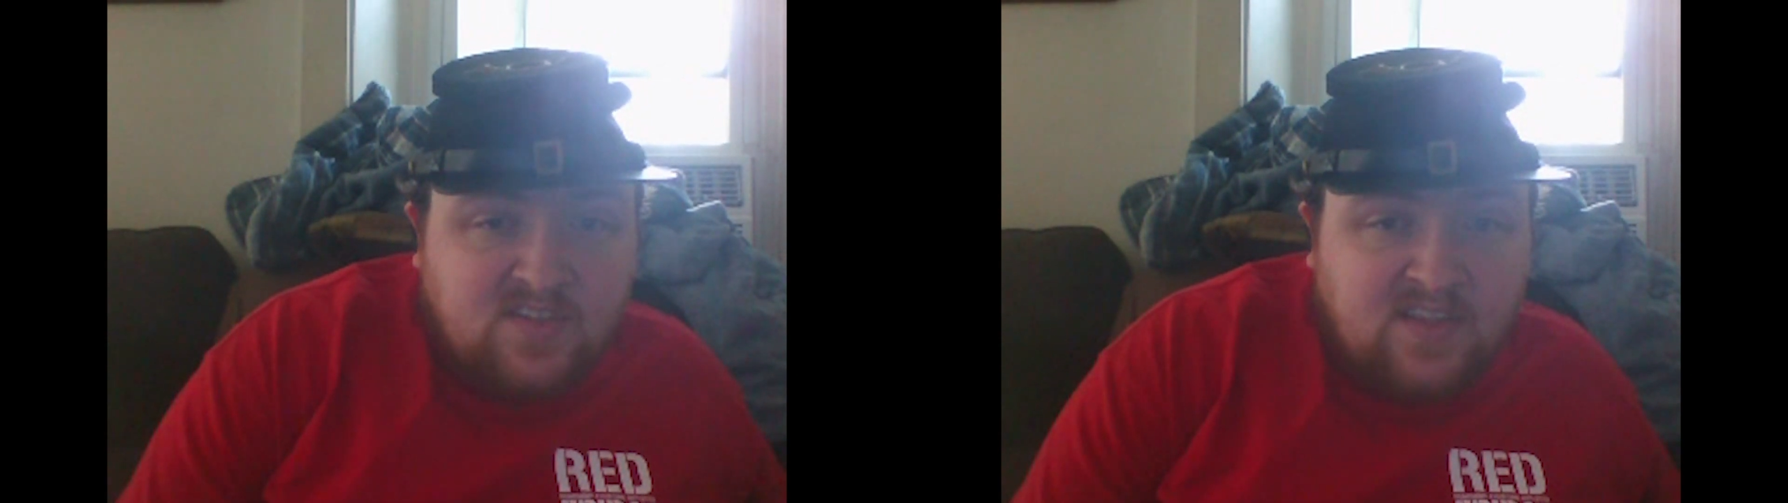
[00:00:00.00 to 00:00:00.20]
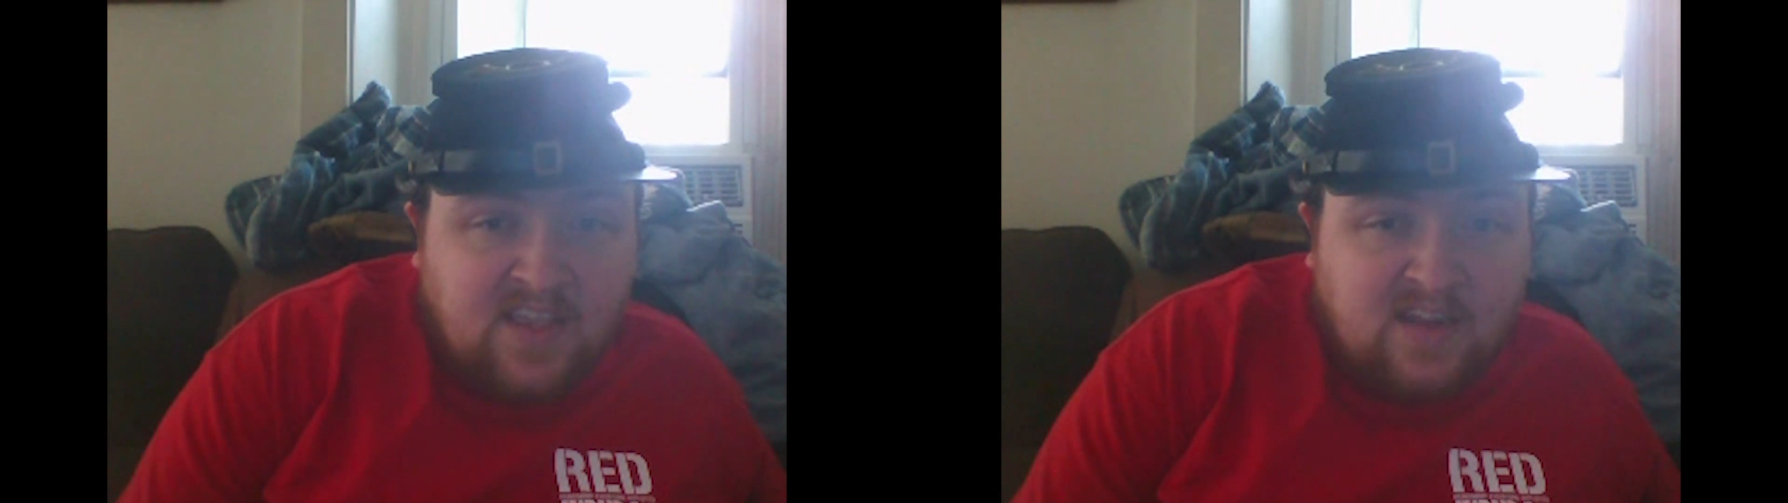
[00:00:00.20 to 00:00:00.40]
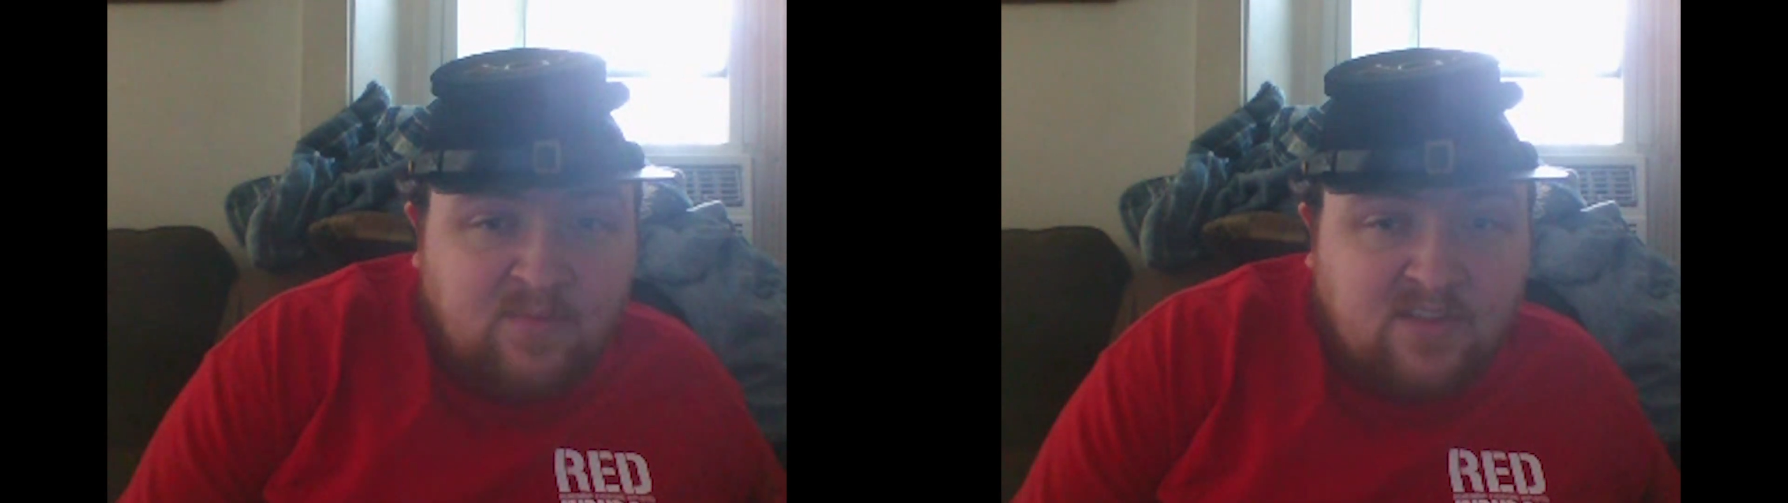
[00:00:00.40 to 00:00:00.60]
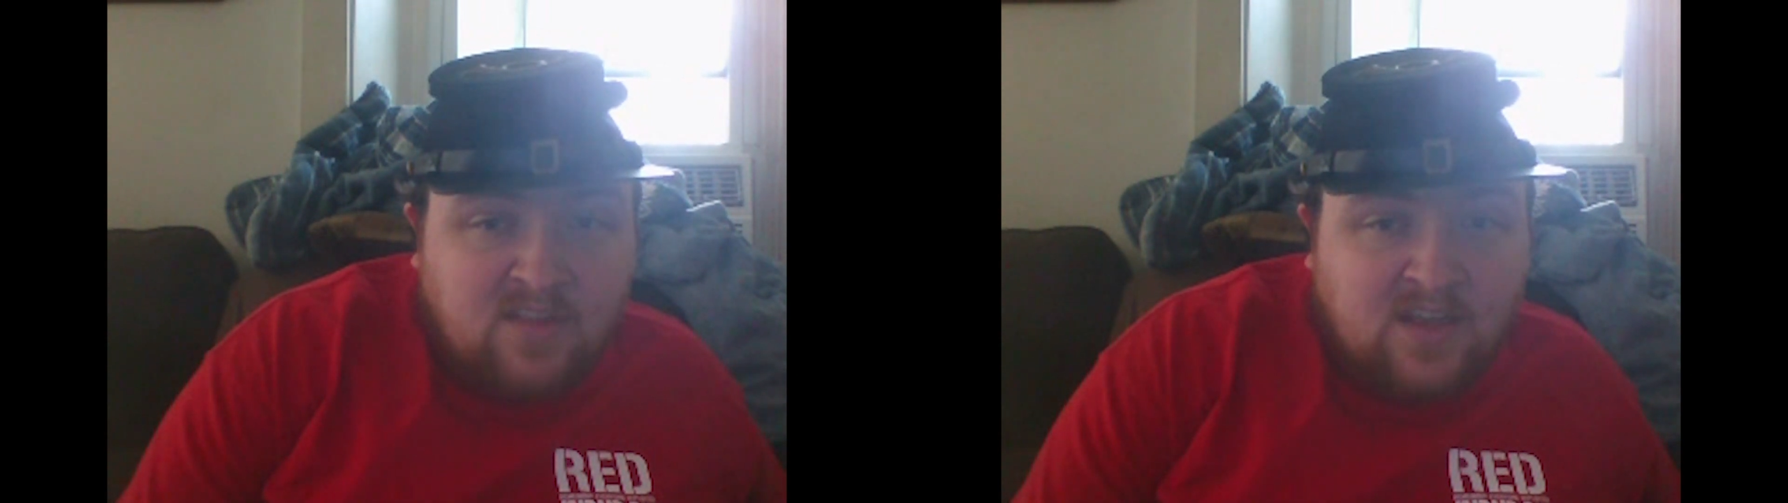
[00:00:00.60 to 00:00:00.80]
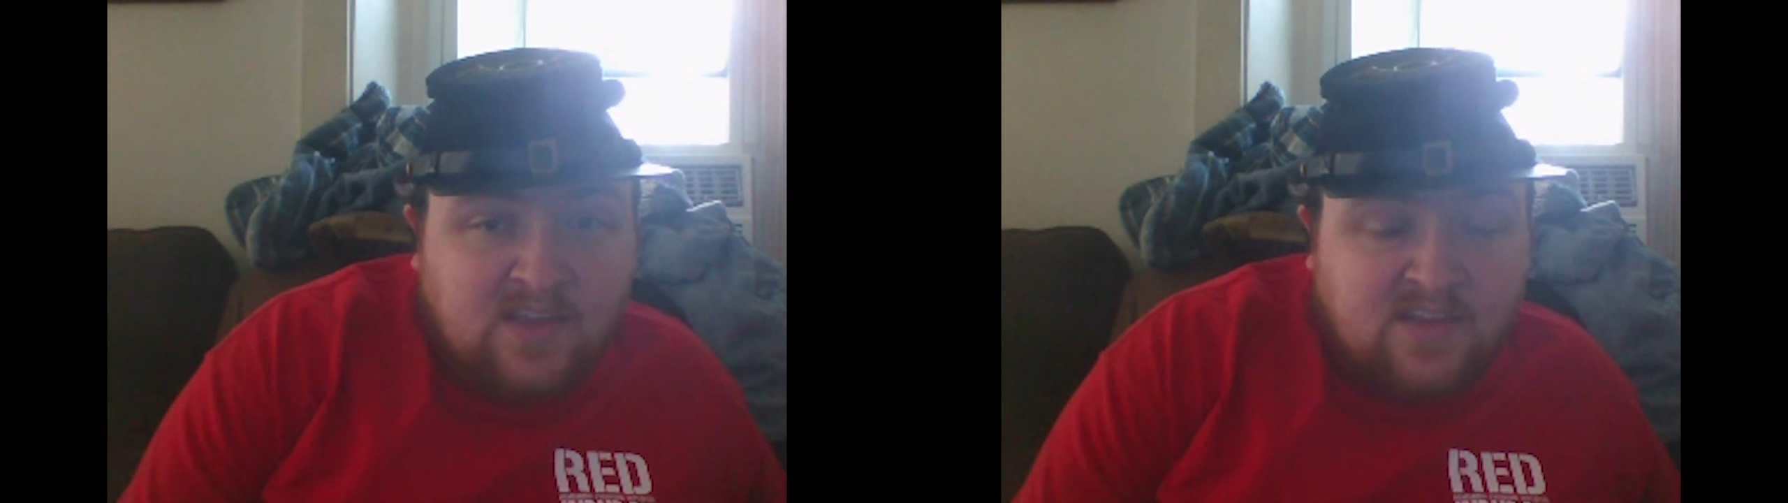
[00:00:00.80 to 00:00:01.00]
to the enemy
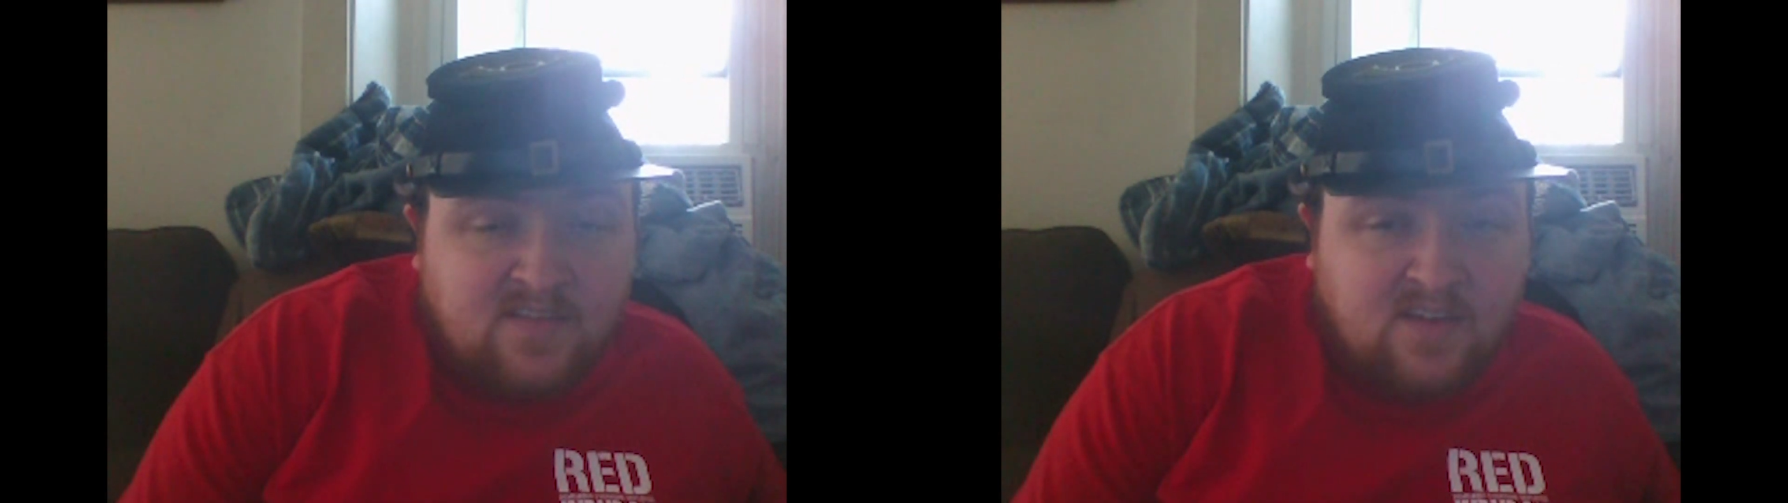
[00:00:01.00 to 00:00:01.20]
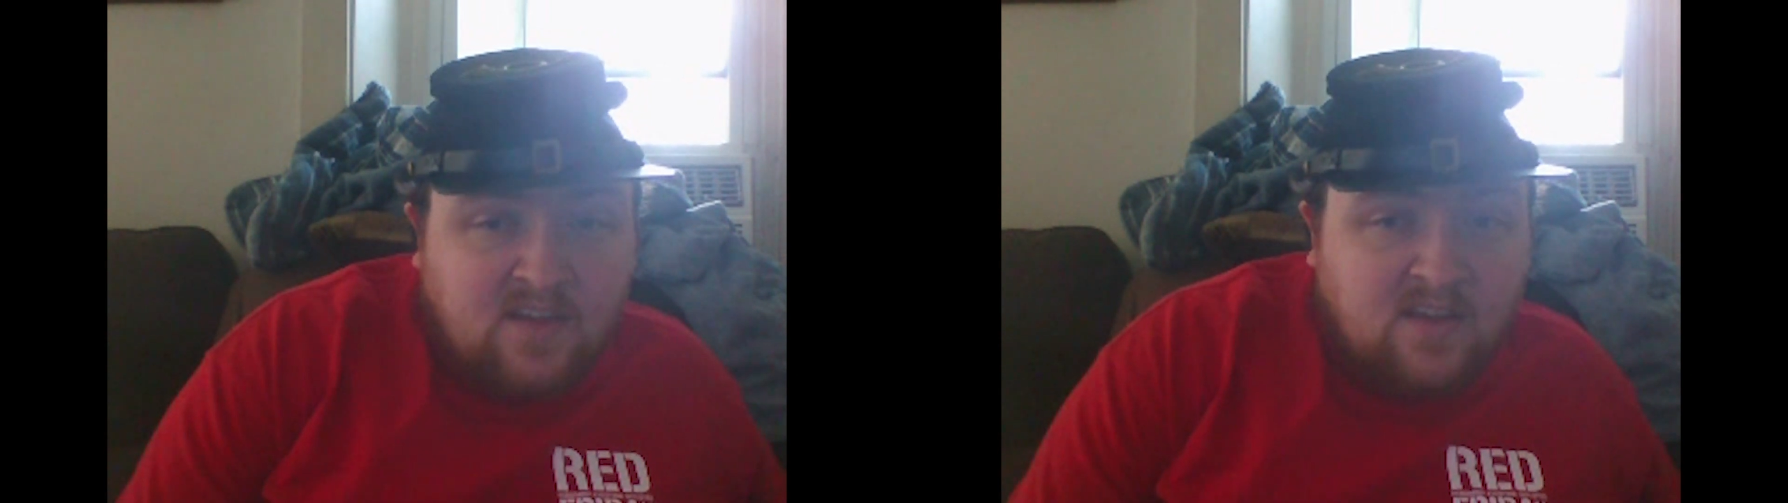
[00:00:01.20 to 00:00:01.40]
lines.